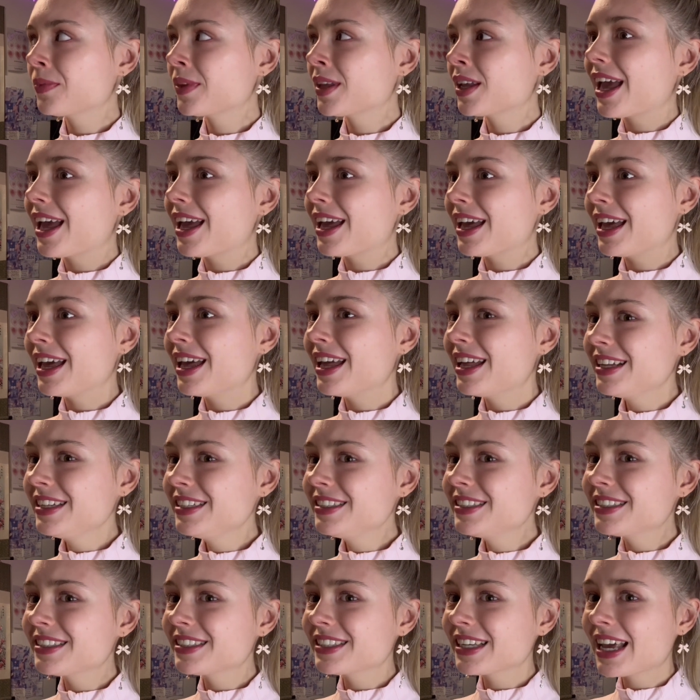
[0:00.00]

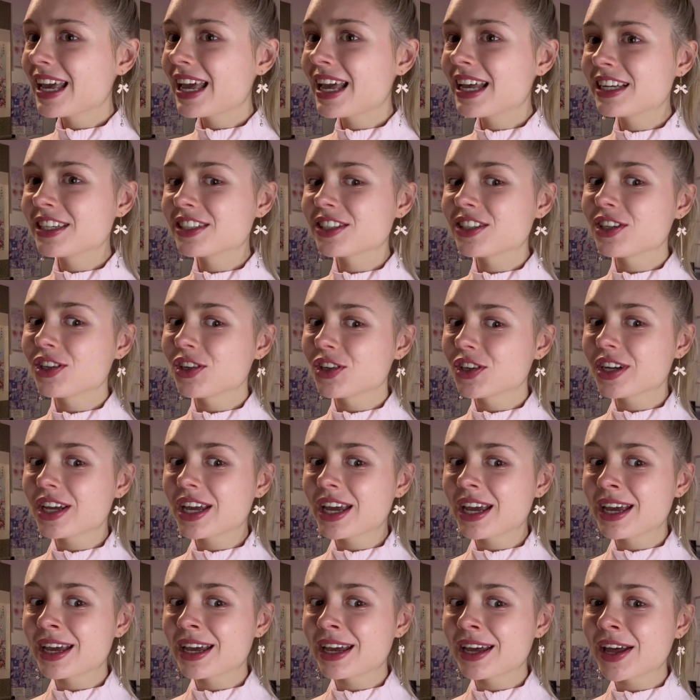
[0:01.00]
It is
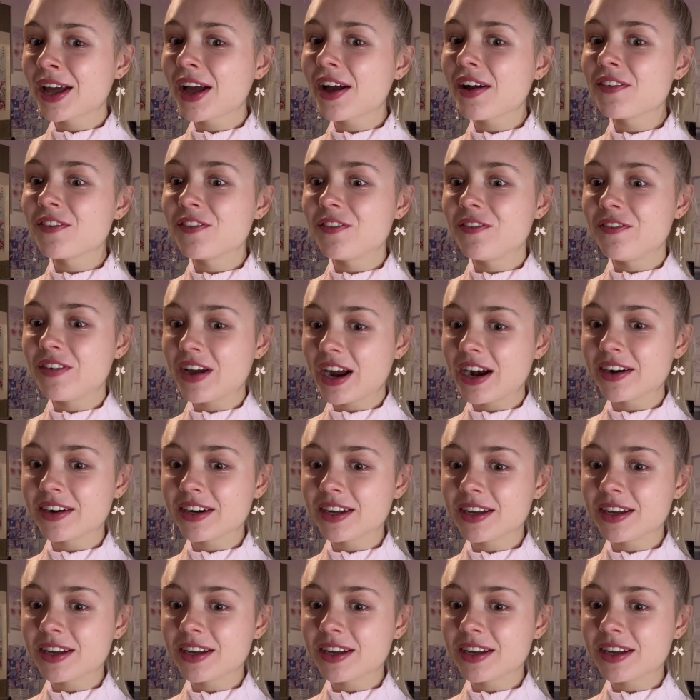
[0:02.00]
looking very